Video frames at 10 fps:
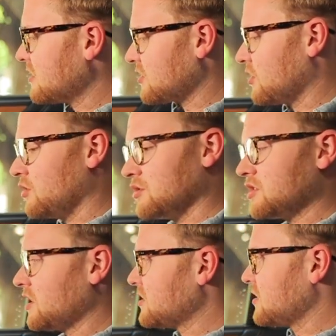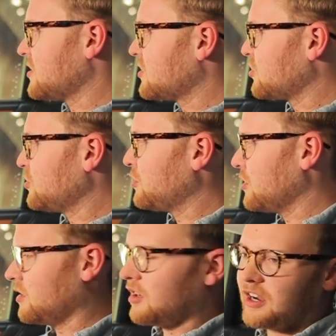so just a
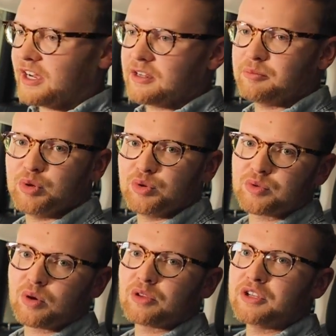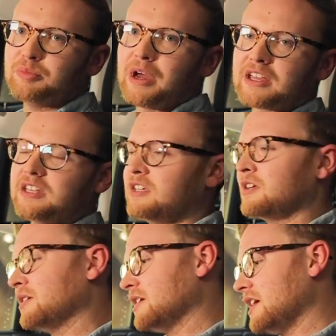super high build quality back
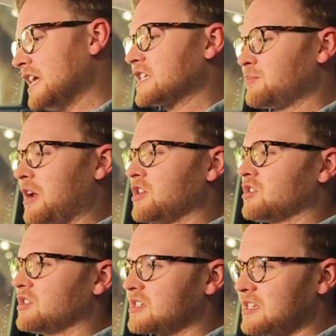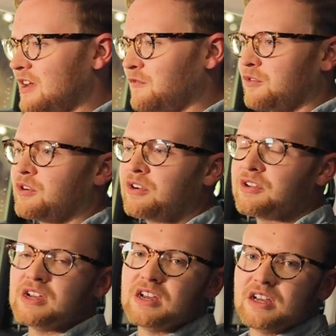here. It's spacious, and for a
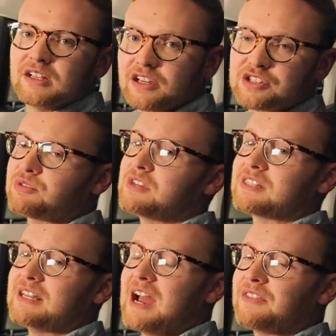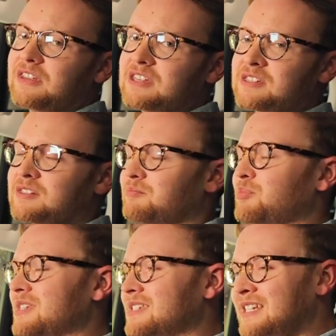luxury sedan that isn't
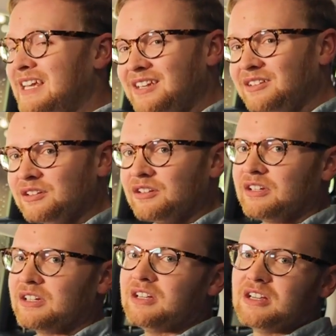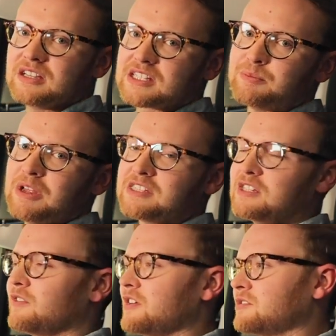particularly
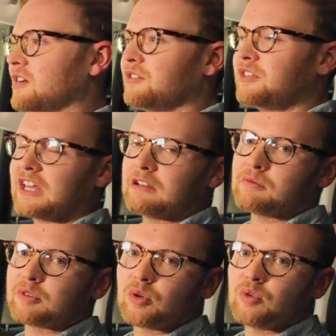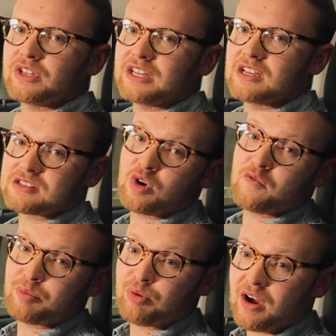expensive, I don't think anyone would call the ES
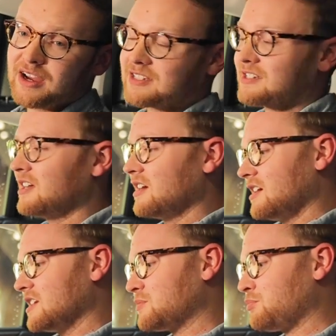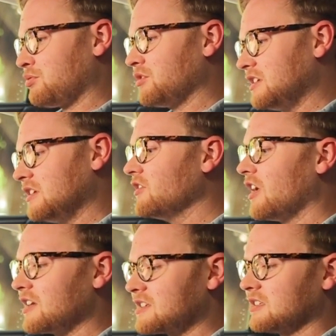overpriced. It's pretty
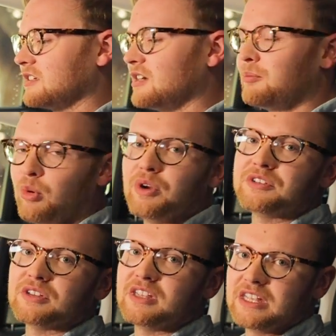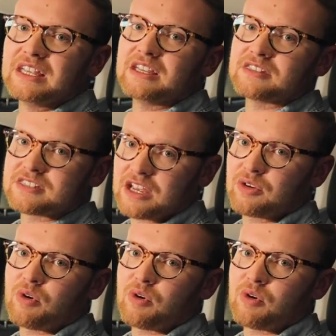nicely appointed here in the second